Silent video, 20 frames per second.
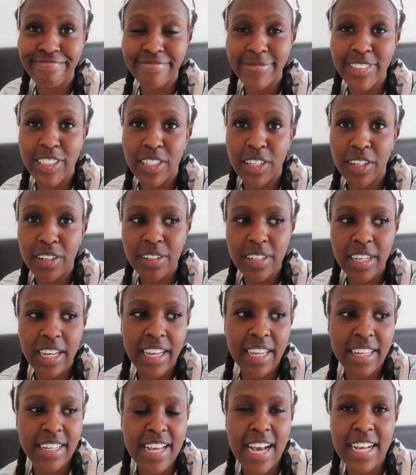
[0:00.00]
you know,
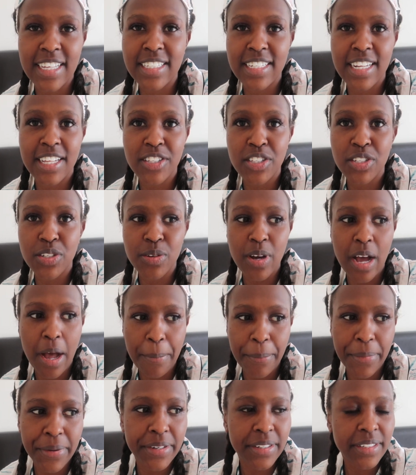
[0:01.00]
and accidents do
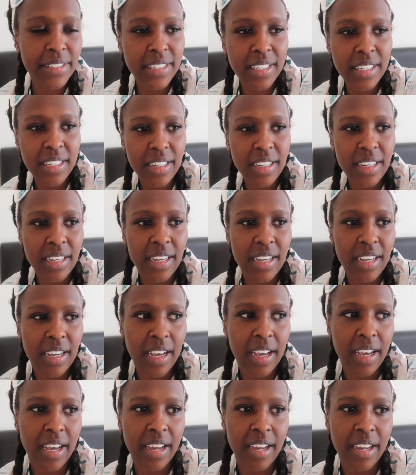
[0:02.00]
happen.
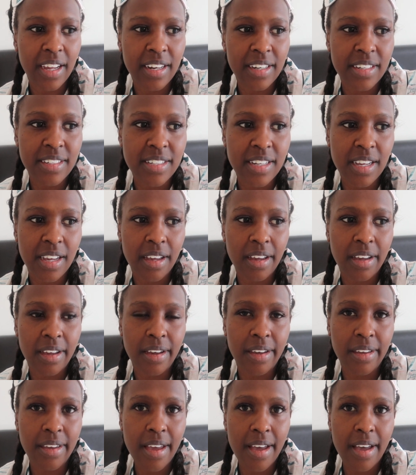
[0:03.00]
And
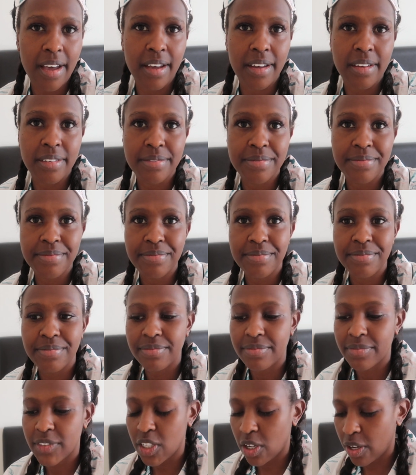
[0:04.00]
uh, yeah
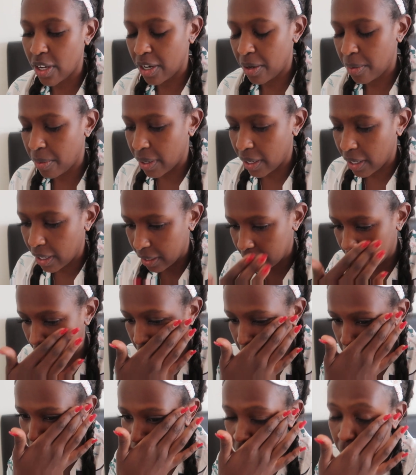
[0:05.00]
so anyway
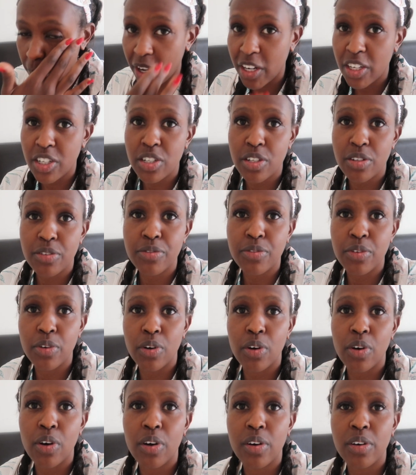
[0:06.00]
thank you so much
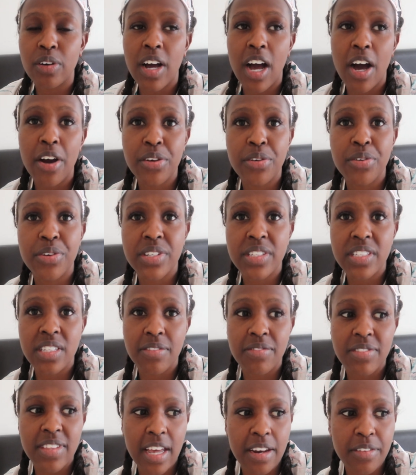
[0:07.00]
for how you
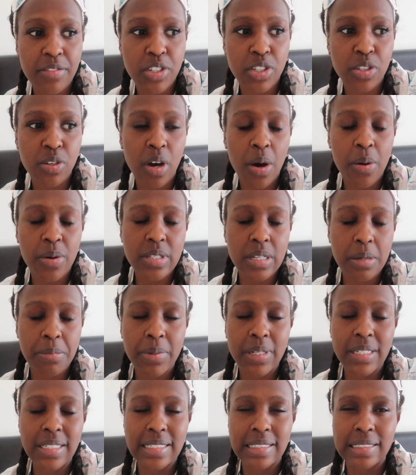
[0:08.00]
received that video i was a
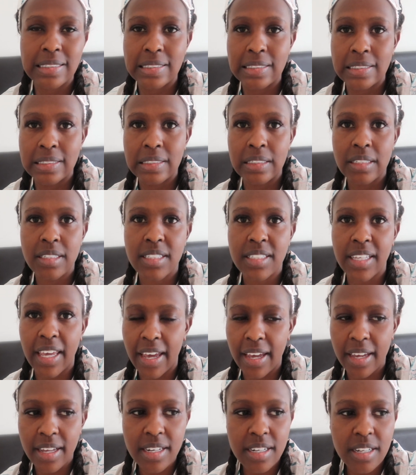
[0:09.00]
bit
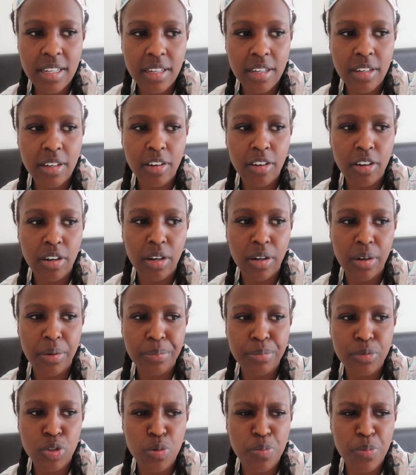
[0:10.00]
scared
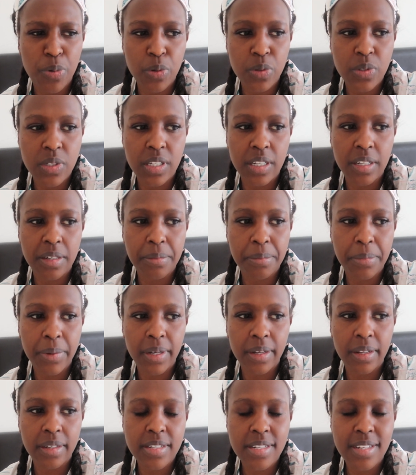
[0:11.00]
um, to post it
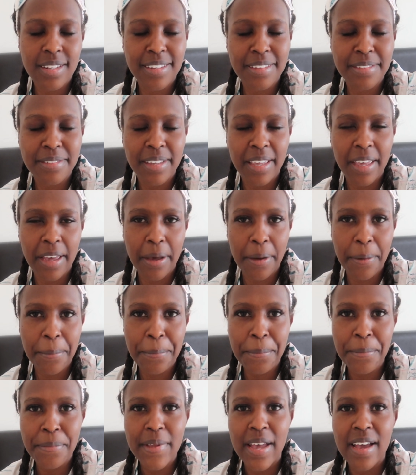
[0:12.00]
but yeah
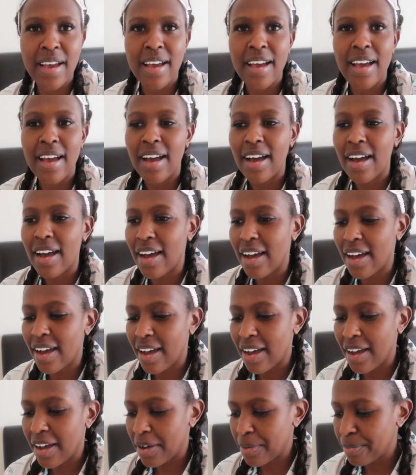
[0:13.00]

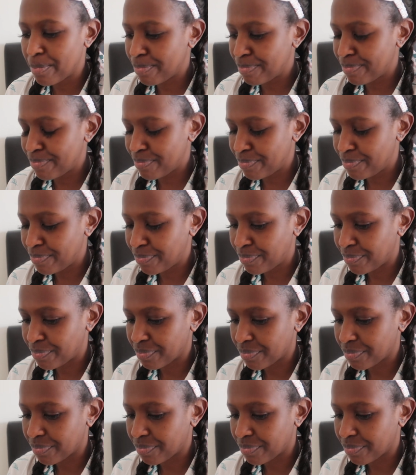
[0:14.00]
um